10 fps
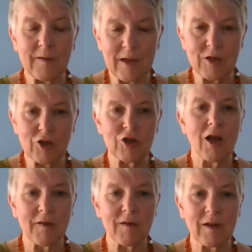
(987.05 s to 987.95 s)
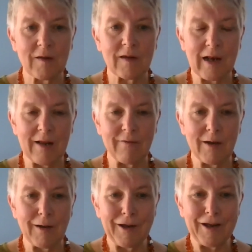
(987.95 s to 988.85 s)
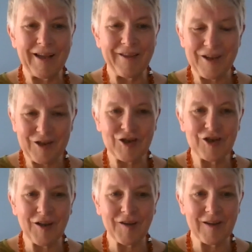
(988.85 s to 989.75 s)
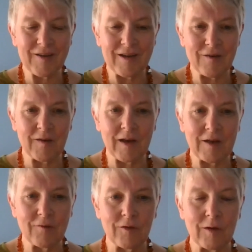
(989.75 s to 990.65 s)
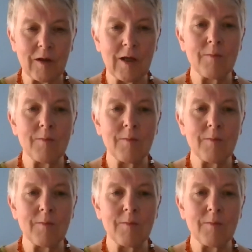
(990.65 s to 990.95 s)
They're just as clever, they're just as insightful,